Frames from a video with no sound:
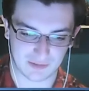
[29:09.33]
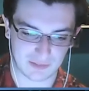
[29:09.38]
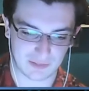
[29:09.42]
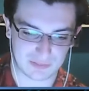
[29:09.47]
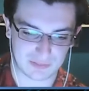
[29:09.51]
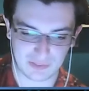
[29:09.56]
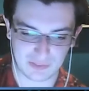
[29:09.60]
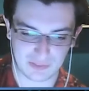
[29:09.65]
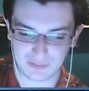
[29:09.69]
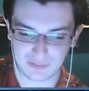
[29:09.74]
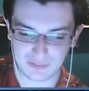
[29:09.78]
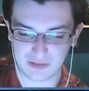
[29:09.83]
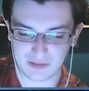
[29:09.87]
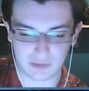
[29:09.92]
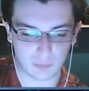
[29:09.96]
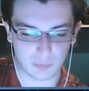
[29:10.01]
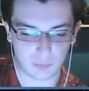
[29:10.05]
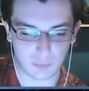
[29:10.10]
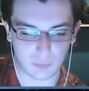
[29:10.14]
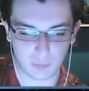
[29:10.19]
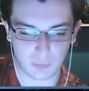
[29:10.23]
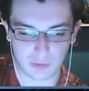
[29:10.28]
the
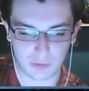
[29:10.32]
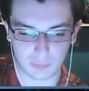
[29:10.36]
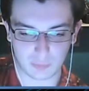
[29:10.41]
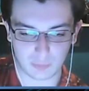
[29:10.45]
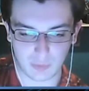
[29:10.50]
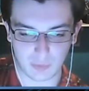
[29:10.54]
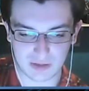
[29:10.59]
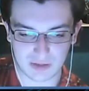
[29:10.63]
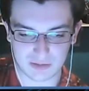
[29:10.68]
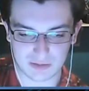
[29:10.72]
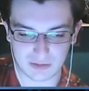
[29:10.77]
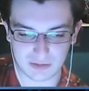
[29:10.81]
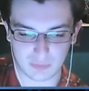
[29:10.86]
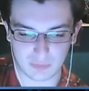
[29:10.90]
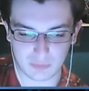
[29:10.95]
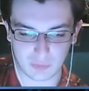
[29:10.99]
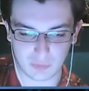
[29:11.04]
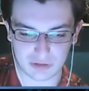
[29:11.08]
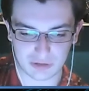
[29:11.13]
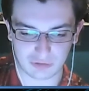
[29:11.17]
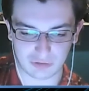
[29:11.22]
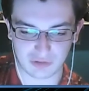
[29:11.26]
thing,
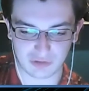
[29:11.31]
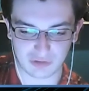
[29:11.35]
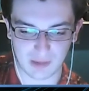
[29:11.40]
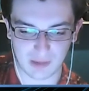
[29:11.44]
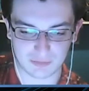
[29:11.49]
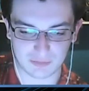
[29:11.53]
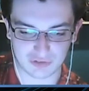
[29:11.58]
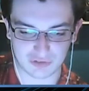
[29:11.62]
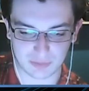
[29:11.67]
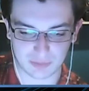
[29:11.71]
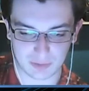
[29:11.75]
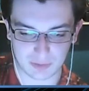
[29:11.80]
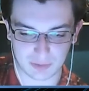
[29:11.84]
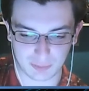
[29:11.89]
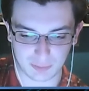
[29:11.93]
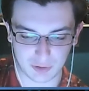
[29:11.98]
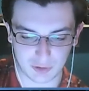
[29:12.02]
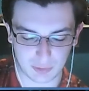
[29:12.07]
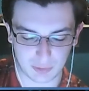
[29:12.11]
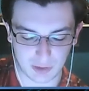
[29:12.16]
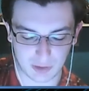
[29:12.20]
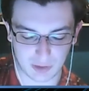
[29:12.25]
when you damage some of the
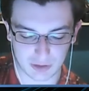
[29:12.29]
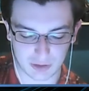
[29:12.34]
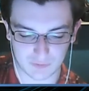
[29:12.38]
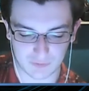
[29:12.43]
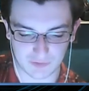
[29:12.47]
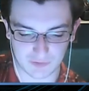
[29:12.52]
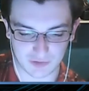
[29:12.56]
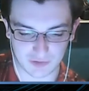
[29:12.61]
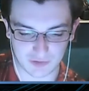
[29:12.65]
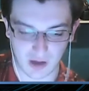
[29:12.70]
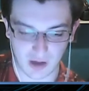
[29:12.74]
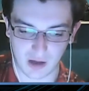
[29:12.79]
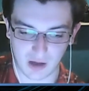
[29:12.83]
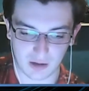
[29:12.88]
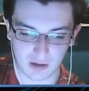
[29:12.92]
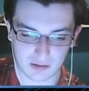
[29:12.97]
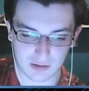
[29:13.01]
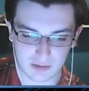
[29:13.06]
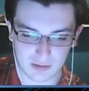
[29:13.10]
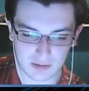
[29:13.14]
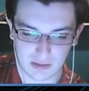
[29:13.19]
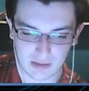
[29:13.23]
bodywork on this
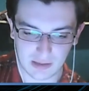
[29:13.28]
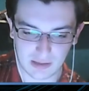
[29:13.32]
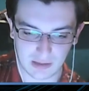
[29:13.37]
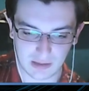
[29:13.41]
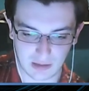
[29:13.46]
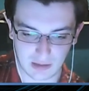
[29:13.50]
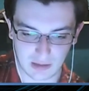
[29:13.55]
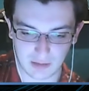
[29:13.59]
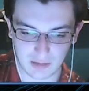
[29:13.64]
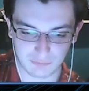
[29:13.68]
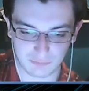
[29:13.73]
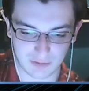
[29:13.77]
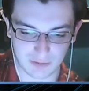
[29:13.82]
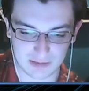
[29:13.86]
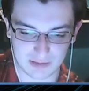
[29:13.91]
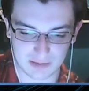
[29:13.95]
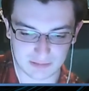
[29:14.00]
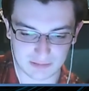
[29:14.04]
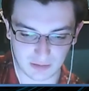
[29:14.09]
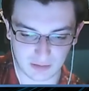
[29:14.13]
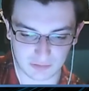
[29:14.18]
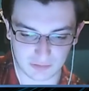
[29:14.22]
car, it
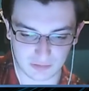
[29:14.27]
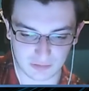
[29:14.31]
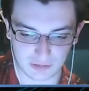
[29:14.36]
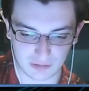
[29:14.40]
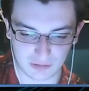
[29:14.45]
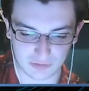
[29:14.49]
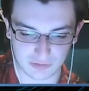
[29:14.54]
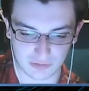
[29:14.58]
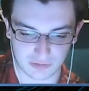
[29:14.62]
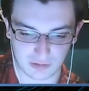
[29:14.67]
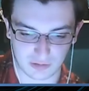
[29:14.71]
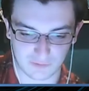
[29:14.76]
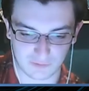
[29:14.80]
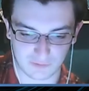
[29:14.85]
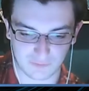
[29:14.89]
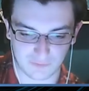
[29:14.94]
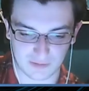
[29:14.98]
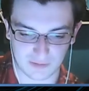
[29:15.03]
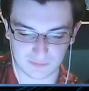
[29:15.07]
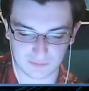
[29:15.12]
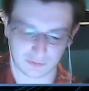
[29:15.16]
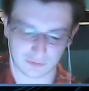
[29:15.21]
really does start to
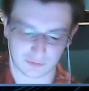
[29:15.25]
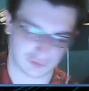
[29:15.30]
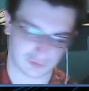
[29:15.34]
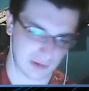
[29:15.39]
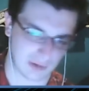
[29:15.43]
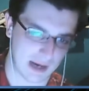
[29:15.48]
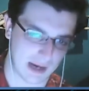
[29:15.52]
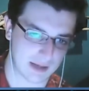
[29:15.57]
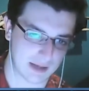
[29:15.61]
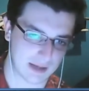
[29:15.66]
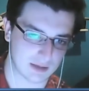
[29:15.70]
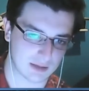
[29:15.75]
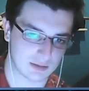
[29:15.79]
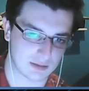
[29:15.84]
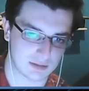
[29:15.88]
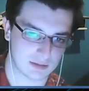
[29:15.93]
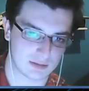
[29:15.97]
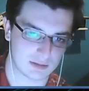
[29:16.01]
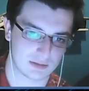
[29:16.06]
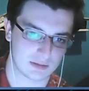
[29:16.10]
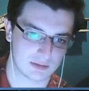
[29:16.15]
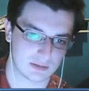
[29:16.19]
affect the drag,
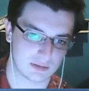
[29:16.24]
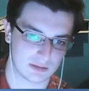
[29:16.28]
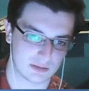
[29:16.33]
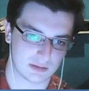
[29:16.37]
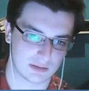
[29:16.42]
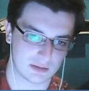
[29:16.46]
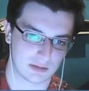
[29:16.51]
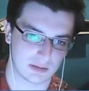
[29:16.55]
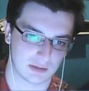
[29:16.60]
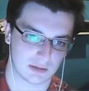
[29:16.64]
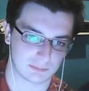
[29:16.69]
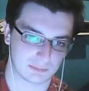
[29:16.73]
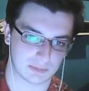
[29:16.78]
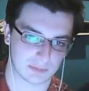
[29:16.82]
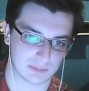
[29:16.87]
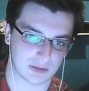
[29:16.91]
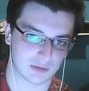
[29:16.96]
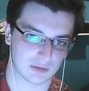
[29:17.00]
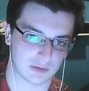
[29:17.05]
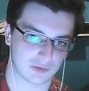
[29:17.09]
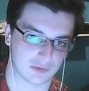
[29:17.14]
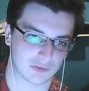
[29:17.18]

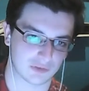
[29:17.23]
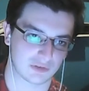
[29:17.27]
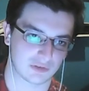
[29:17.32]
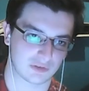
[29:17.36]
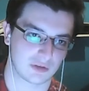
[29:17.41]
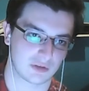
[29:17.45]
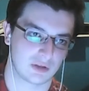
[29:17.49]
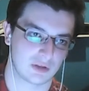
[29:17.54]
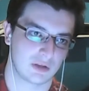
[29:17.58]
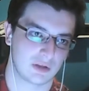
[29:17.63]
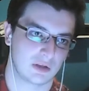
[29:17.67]
because